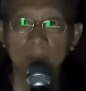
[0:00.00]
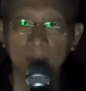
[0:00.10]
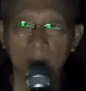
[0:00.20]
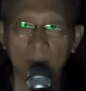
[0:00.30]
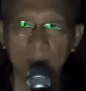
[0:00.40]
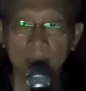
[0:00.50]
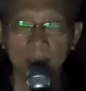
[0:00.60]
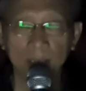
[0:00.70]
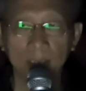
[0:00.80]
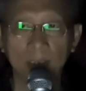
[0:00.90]
lost
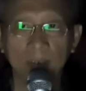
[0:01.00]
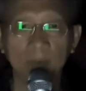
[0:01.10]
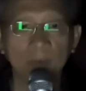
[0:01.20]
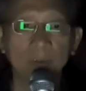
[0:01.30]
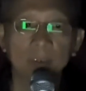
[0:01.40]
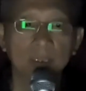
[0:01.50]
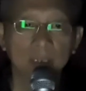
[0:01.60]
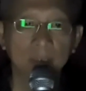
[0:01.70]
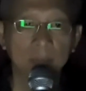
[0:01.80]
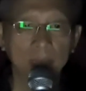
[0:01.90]
in thought,
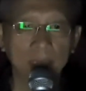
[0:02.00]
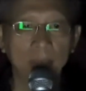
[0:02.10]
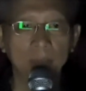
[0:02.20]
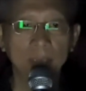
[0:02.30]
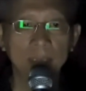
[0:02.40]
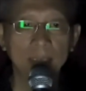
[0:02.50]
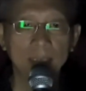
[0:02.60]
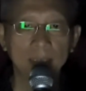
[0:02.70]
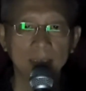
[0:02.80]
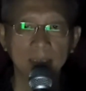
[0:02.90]
become
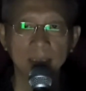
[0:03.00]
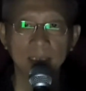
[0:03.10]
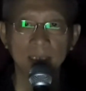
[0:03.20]
heedless.